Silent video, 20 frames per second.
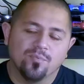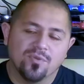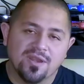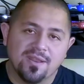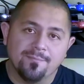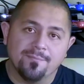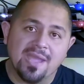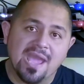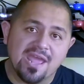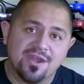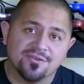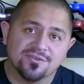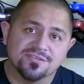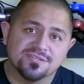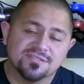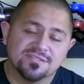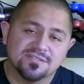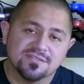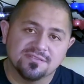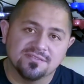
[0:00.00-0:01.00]
it
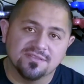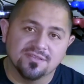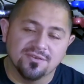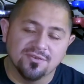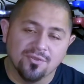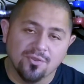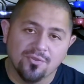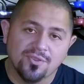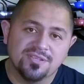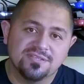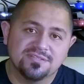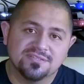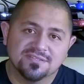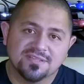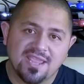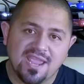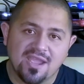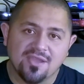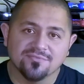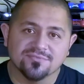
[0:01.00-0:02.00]
matters, the noise
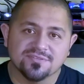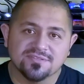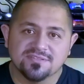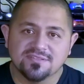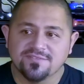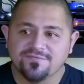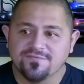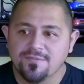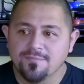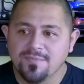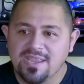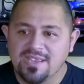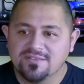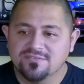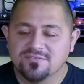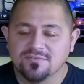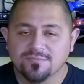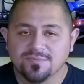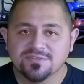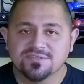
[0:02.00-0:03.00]
counts. If you make
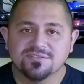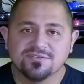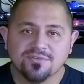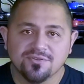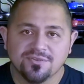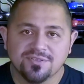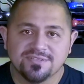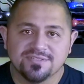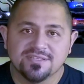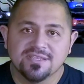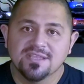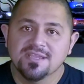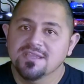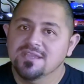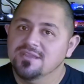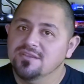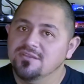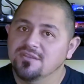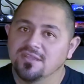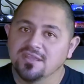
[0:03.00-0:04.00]
too much noise,
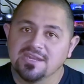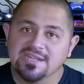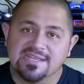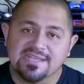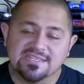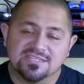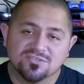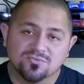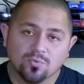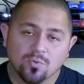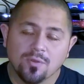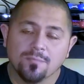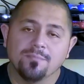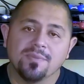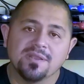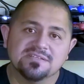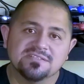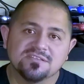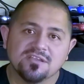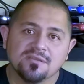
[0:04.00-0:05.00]
you're going to get swarmed
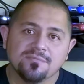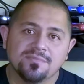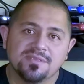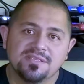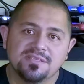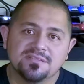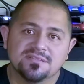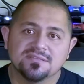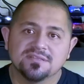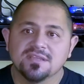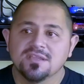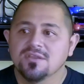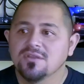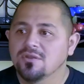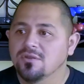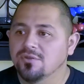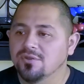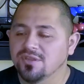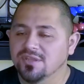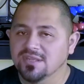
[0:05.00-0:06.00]
by zombies,
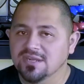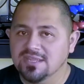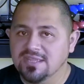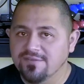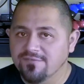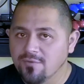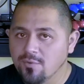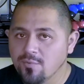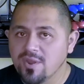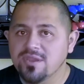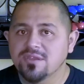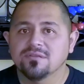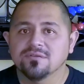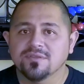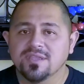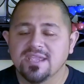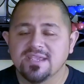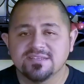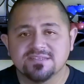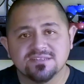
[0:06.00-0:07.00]
or you're going to give away your
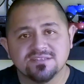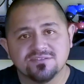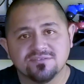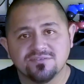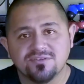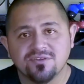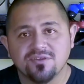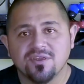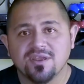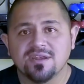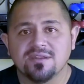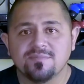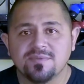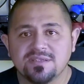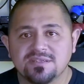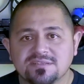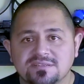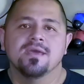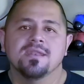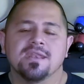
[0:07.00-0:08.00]
location to your
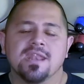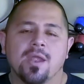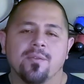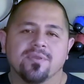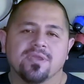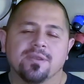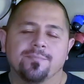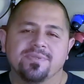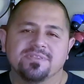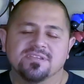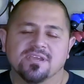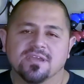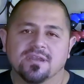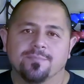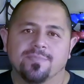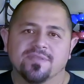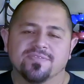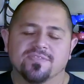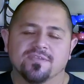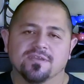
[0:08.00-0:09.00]
enemies. Now we're going to be talking
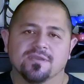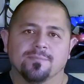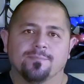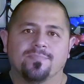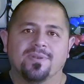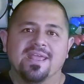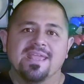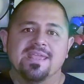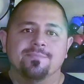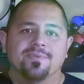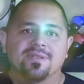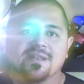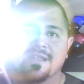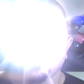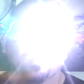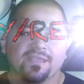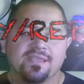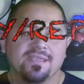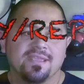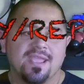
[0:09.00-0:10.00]
about the
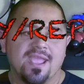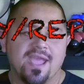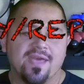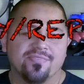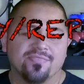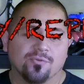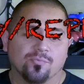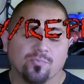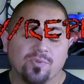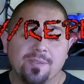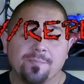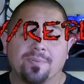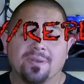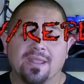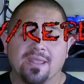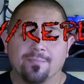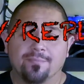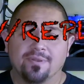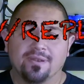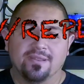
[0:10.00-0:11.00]
playability and the
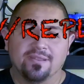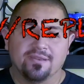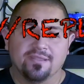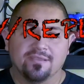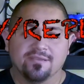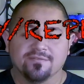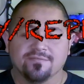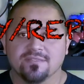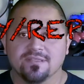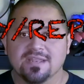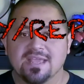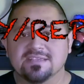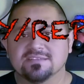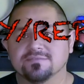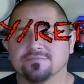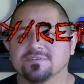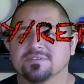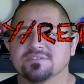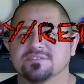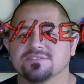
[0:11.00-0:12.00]
replayability of The
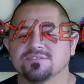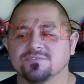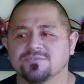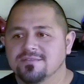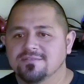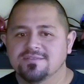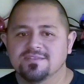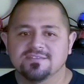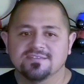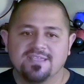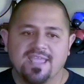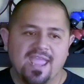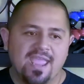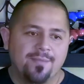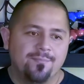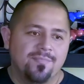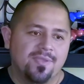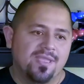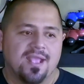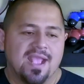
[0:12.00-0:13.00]
Last of Us 2. This
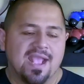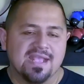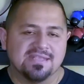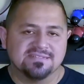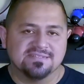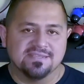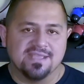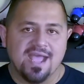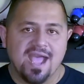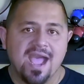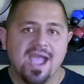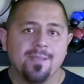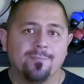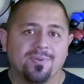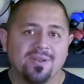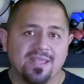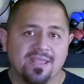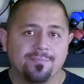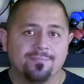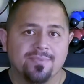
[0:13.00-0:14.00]
game has a high
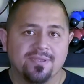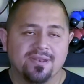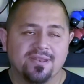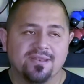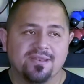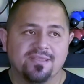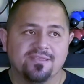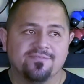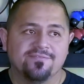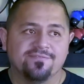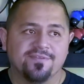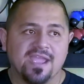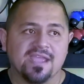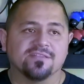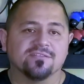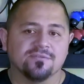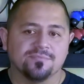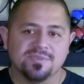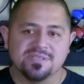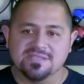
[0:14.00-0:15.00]
playability
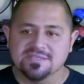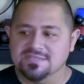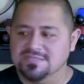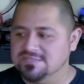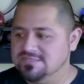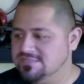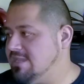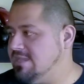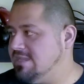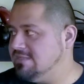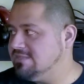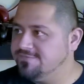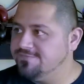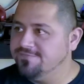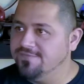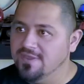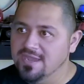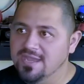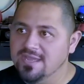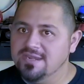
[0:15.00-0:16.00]
factor because it's
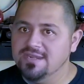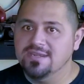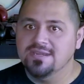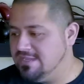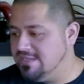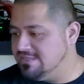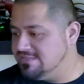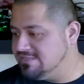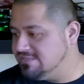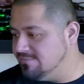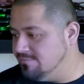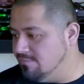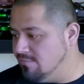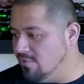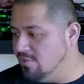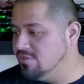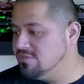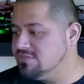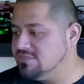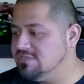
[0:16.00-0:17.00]
fun, it's
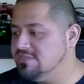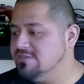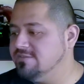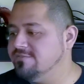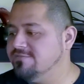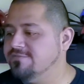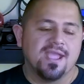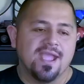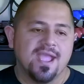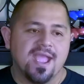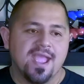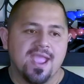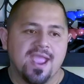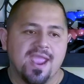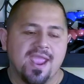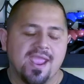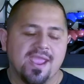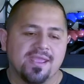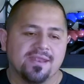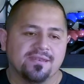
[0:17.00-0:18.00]
immersive,
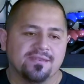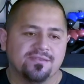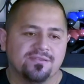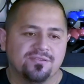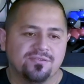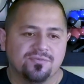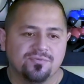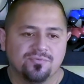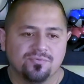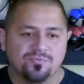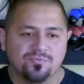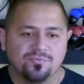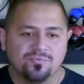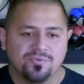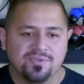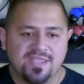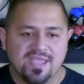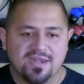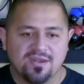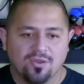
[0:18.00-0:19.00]
and you
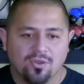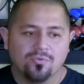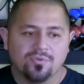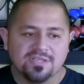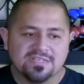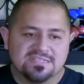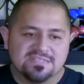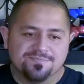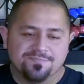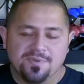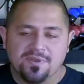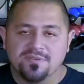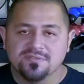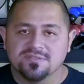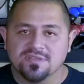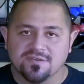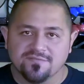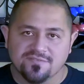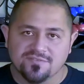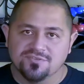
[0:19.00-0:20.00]
get a whole
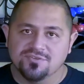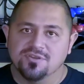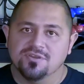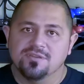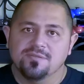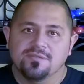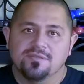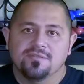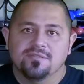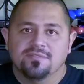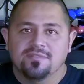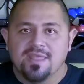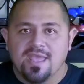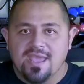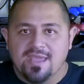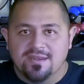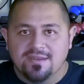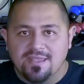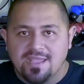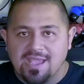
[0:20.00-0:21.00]
experience out of the journey
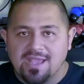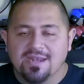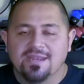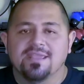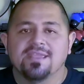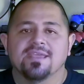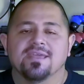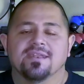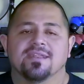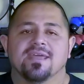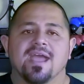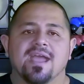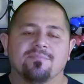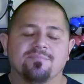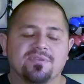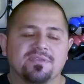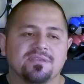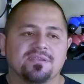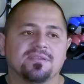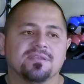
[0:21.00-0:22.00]
that Ellie and Abby